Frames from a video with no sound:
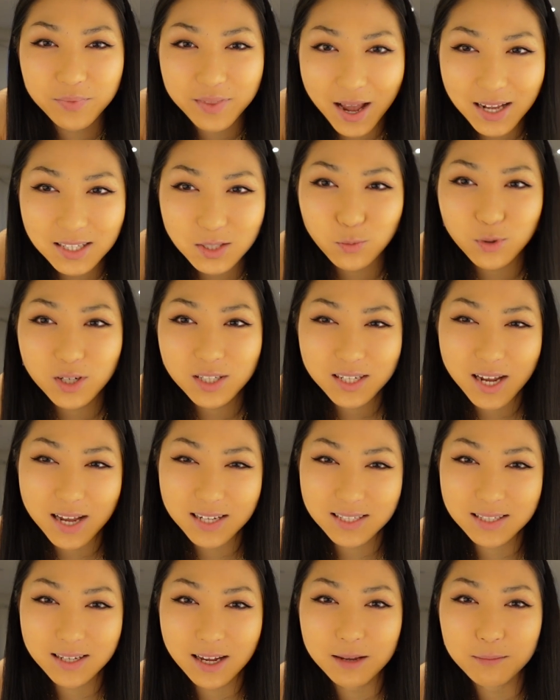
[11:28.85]
That's what it
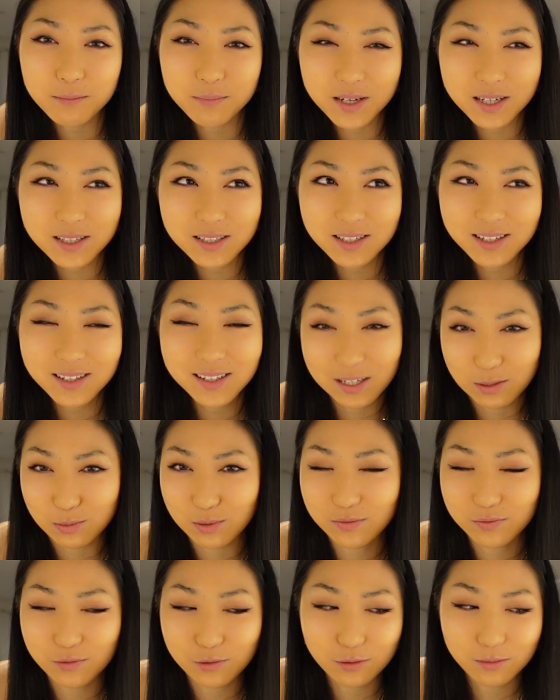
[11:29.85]
tastes like, but
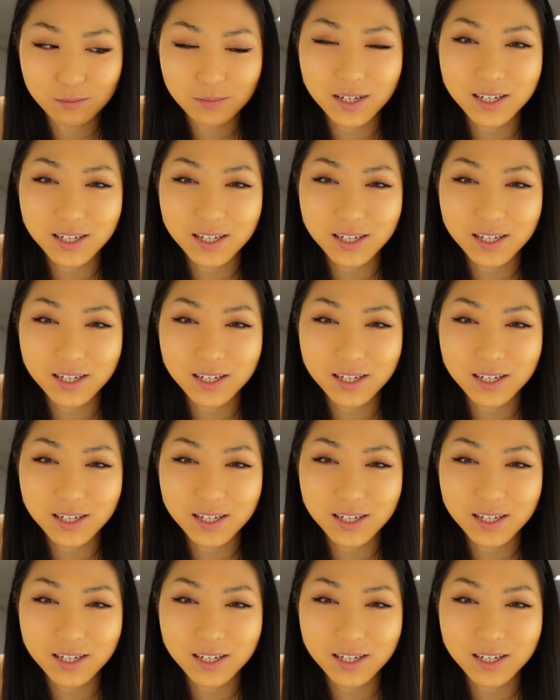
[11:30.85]
liquid form.